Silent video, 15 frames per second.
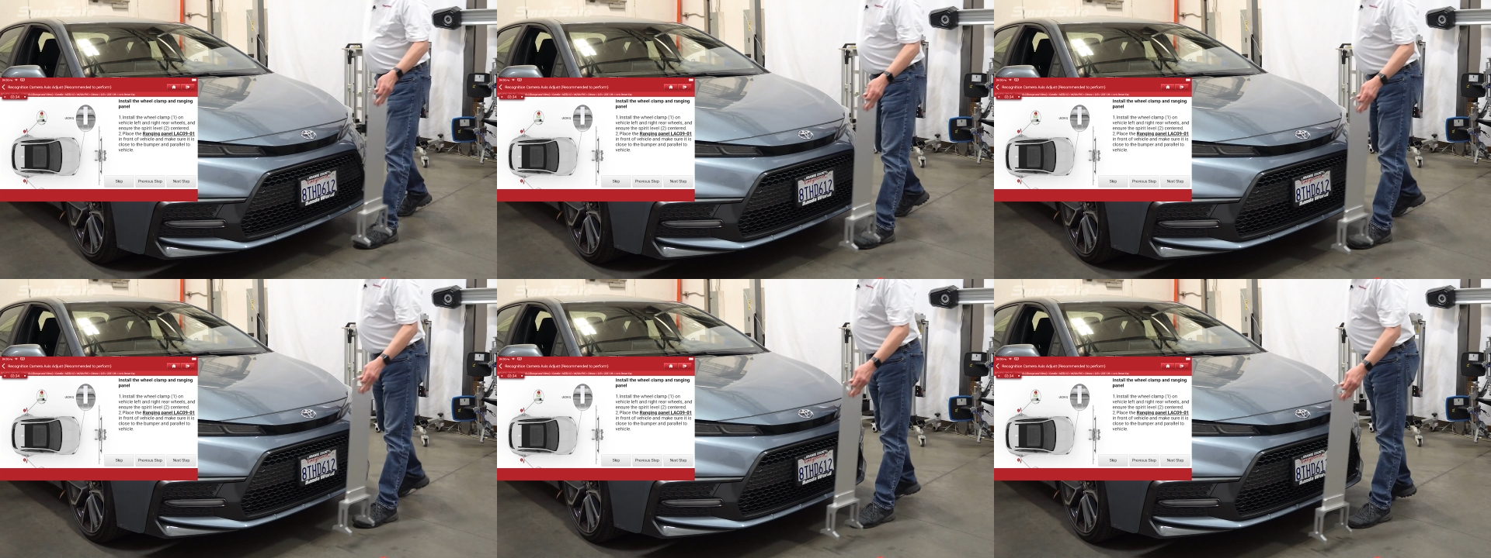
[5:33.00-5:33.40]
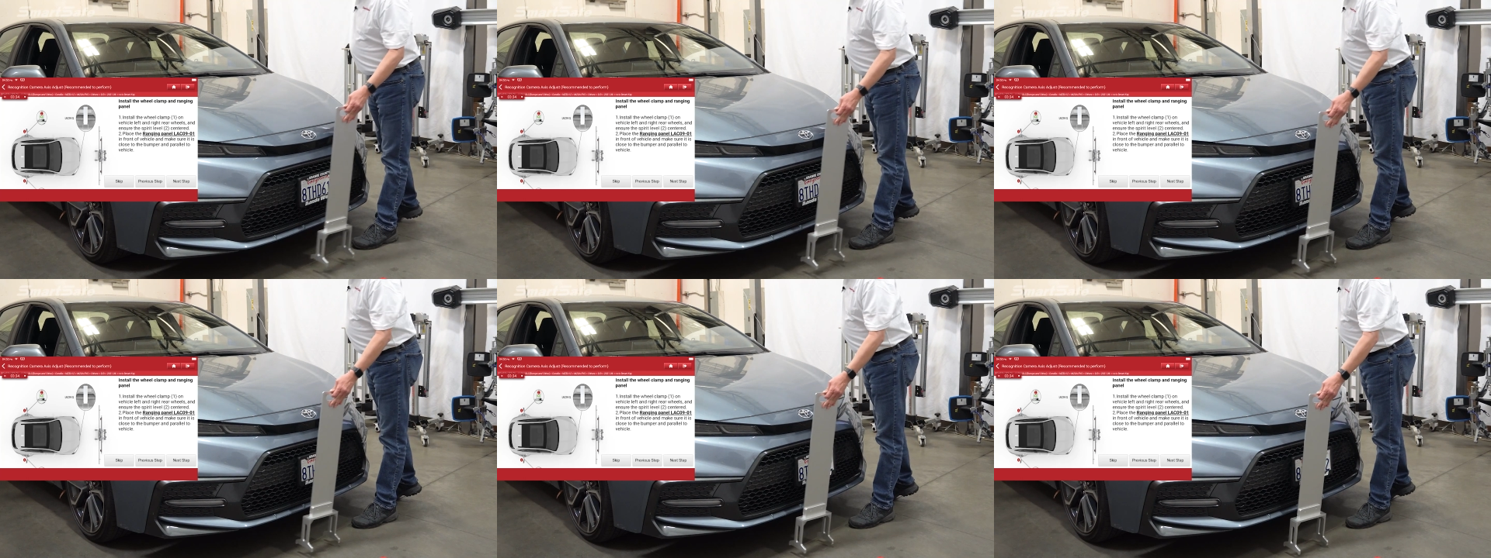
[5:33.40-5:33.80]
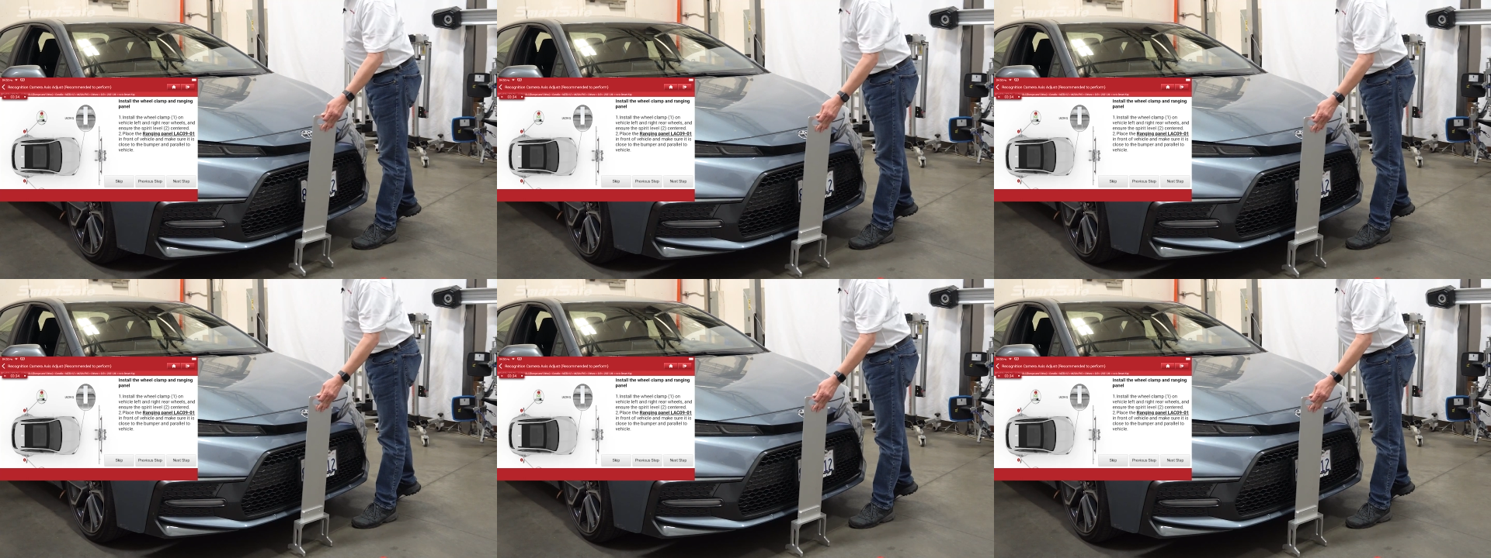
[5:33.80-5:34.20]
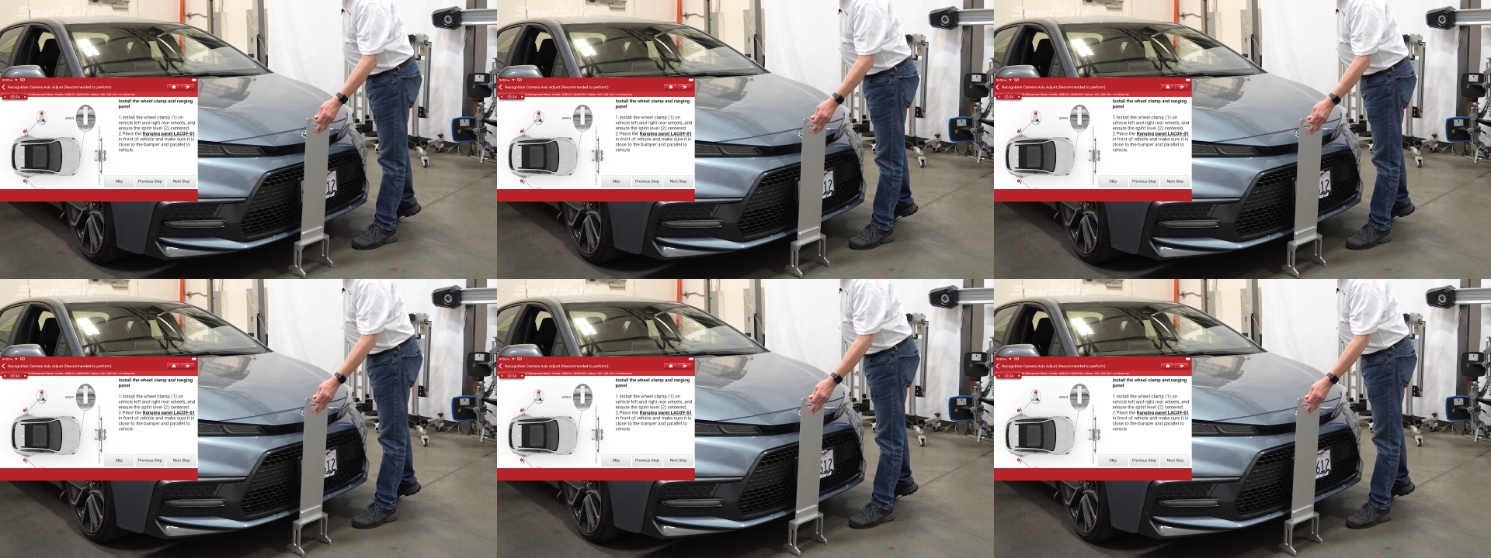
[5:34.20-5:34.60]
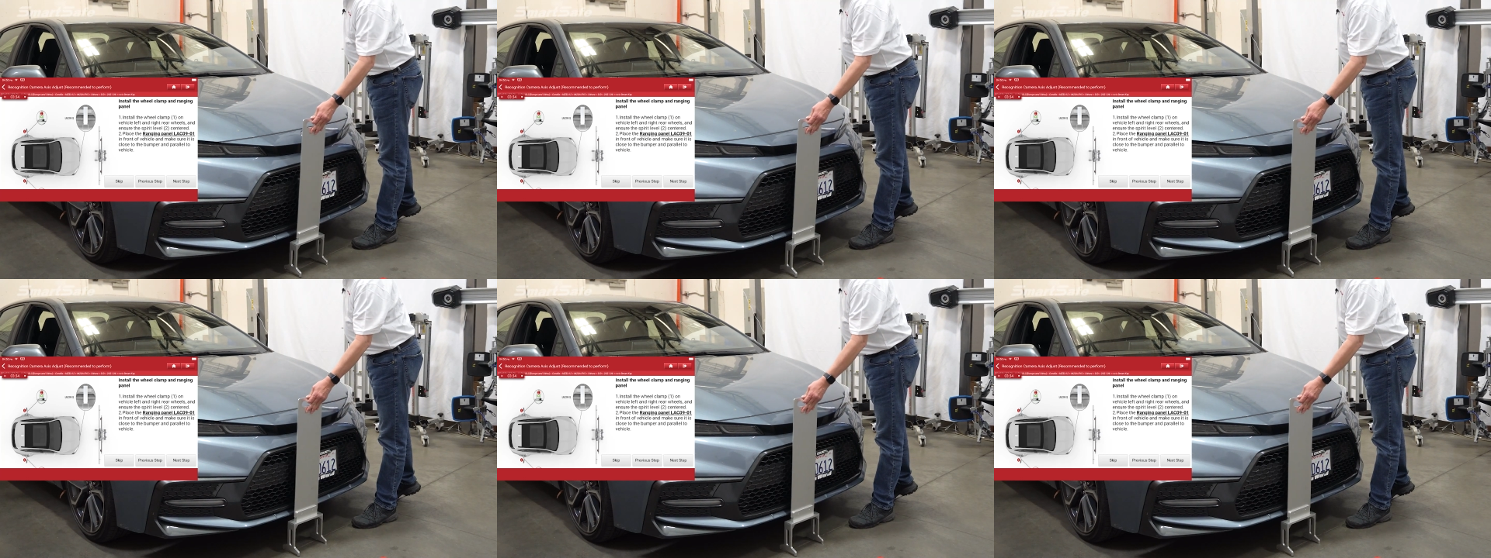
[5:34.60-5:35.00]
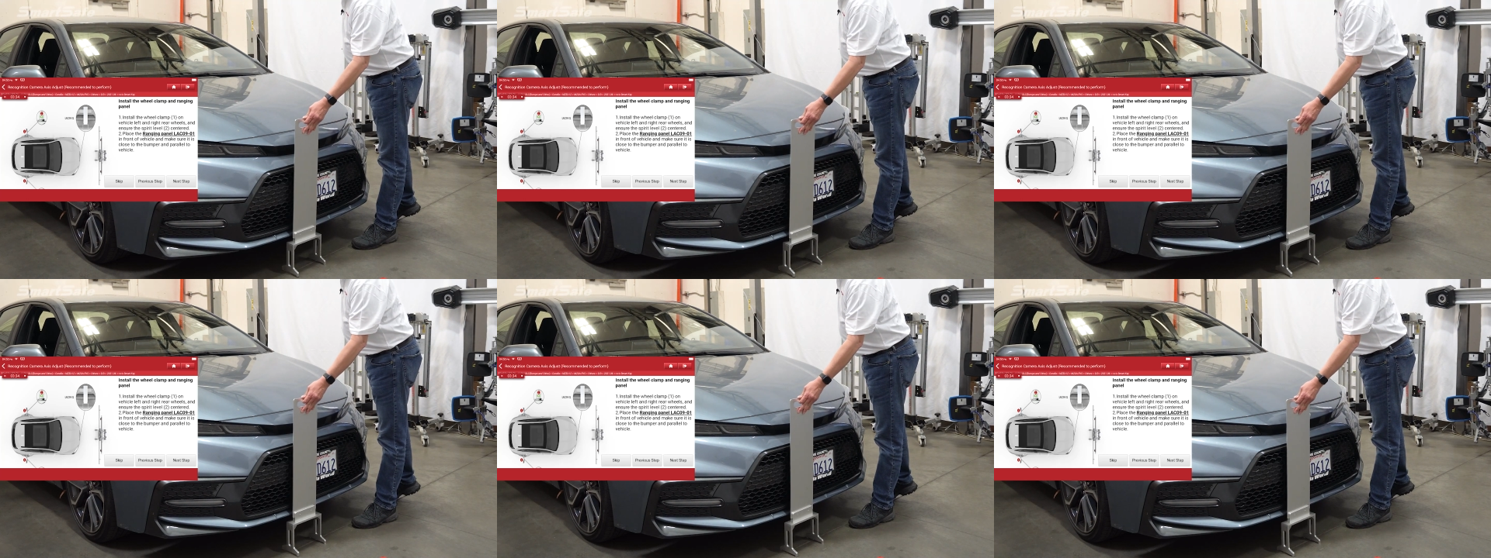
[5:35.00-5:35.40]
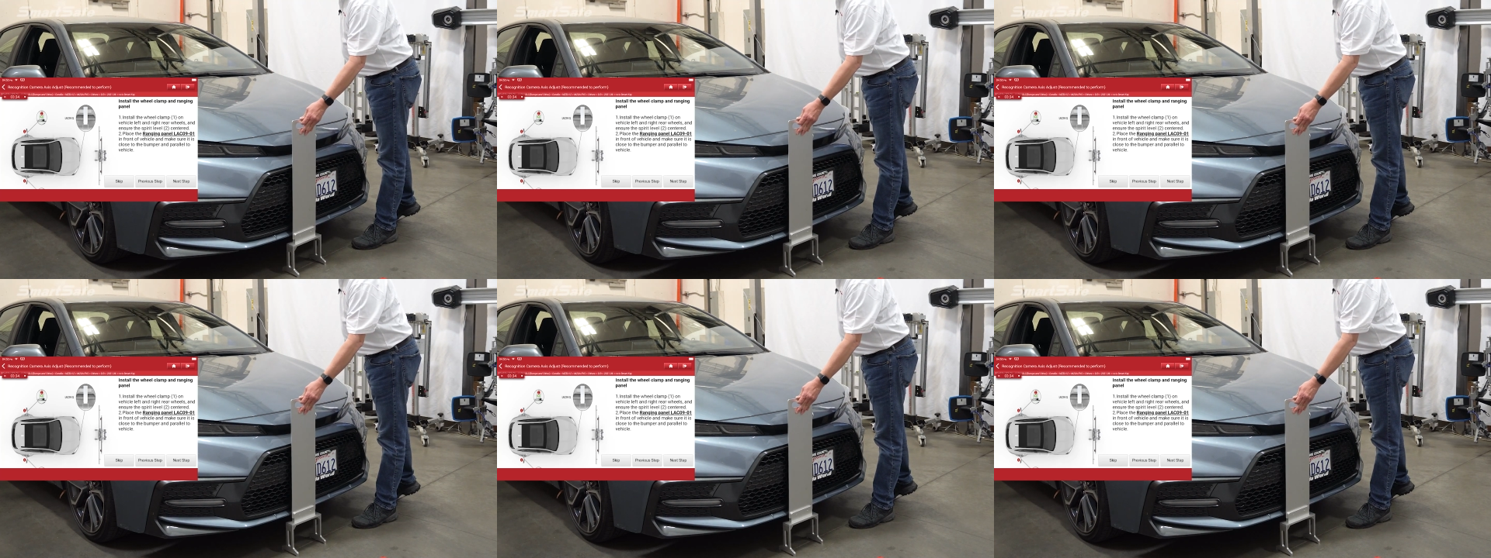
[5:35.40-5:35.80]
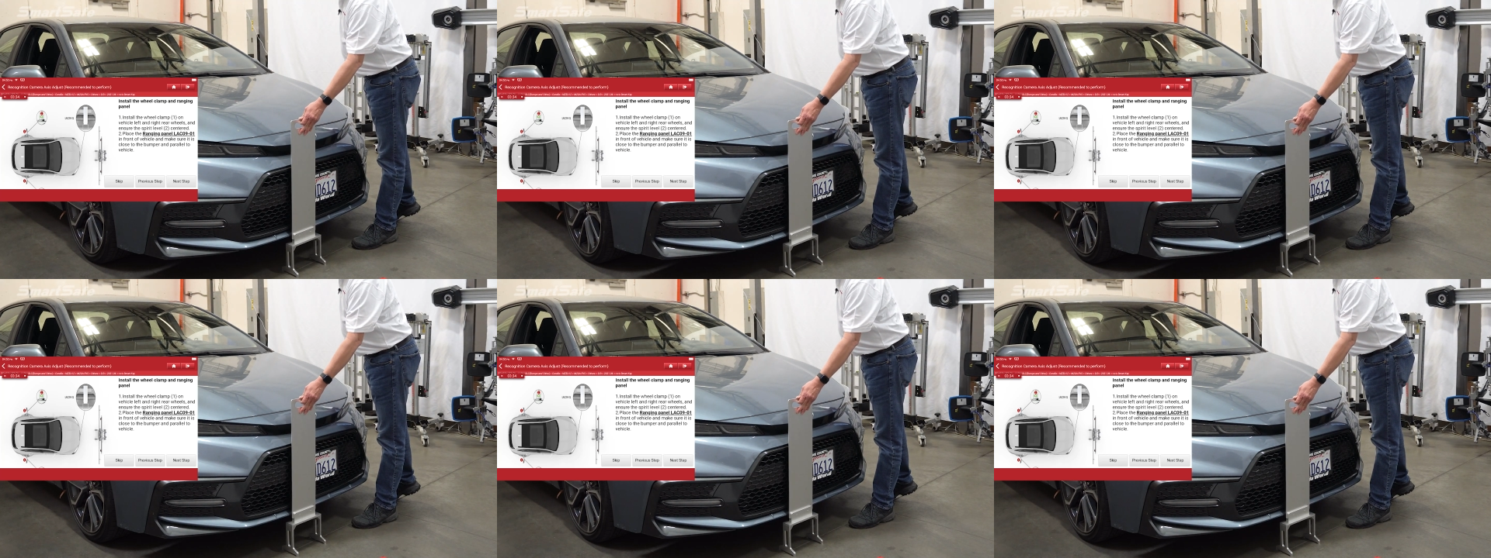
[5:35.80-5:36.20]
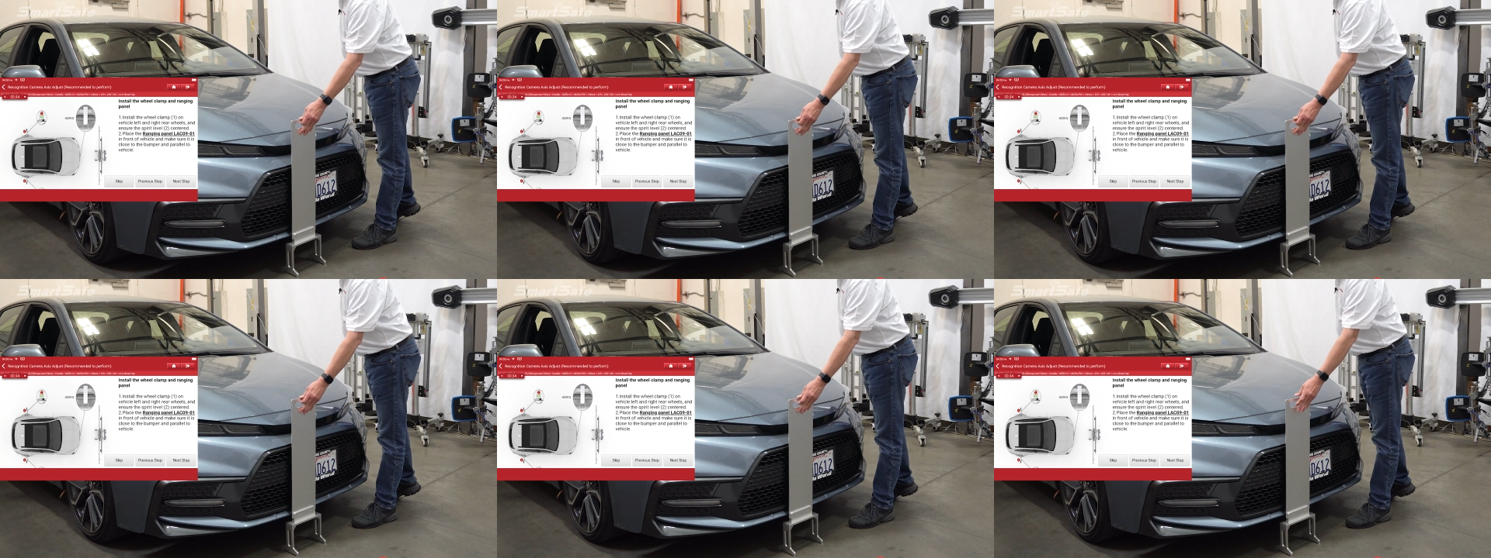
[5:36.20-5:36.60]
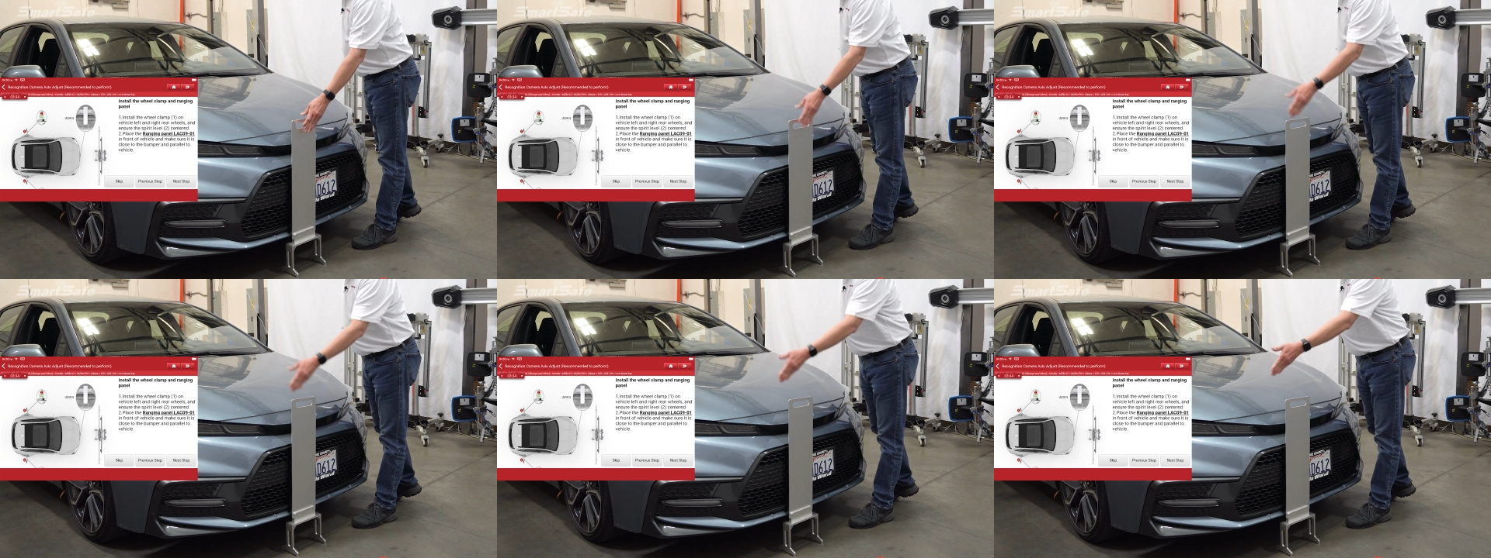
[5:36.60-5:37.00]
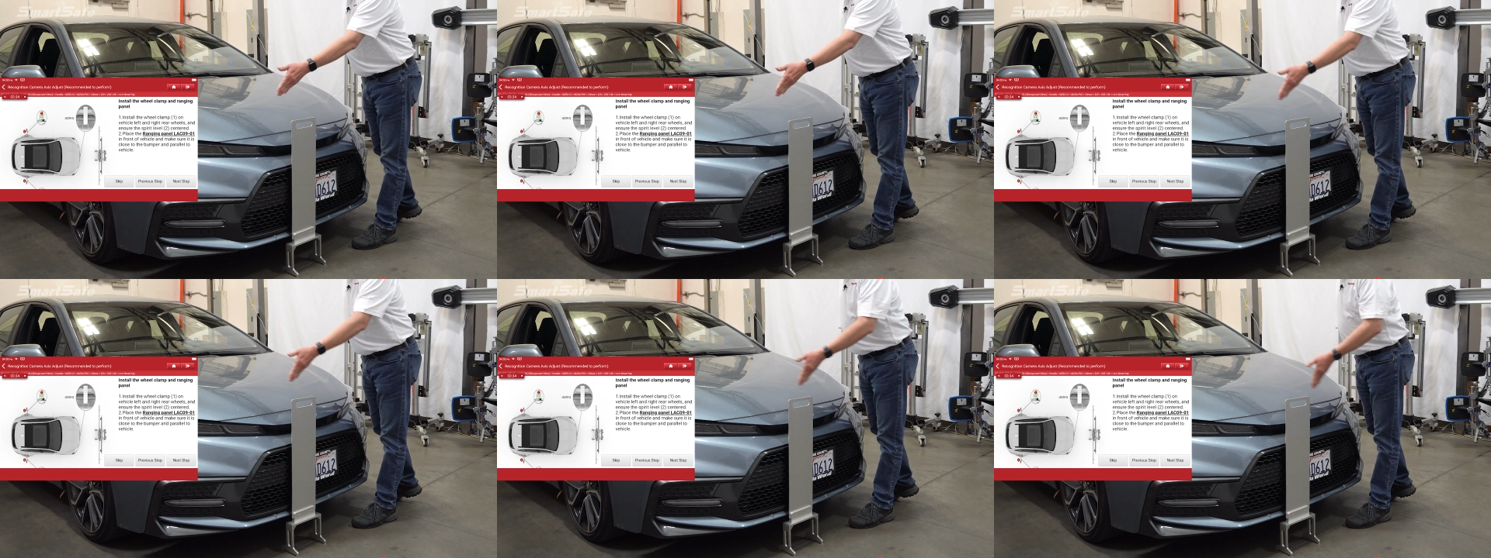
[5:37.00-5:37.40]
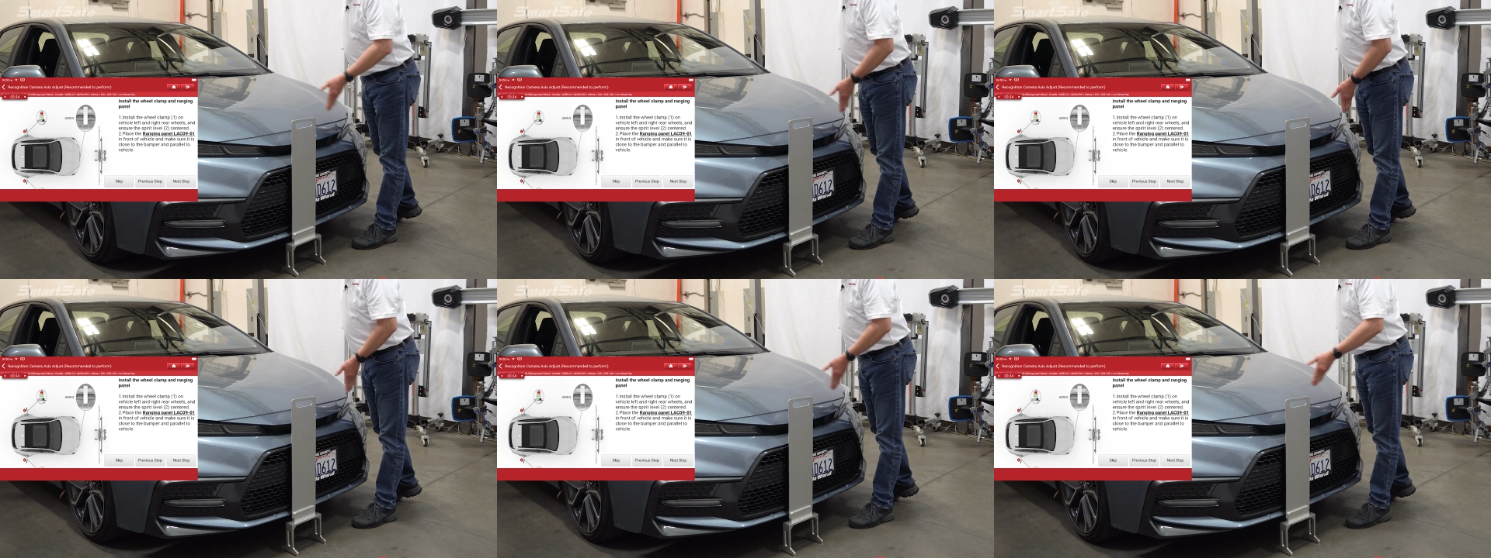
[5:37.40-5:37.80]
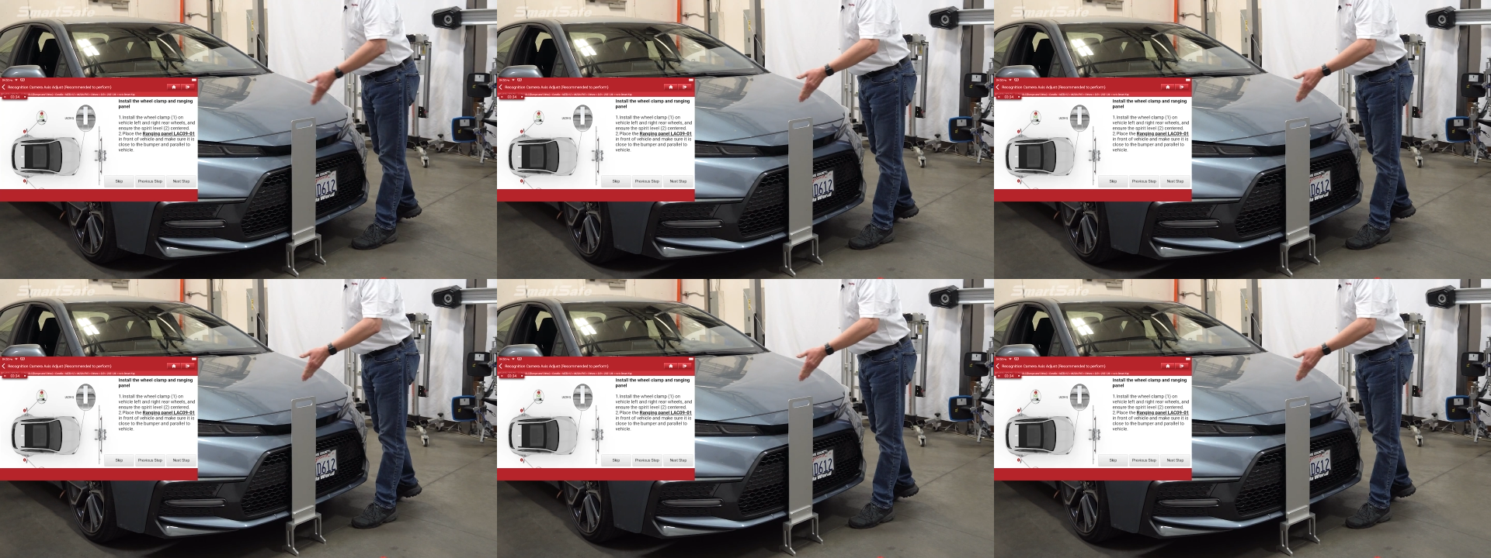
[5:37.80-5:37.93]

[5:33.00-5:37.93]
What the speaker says: Nobody's mouth can be seen.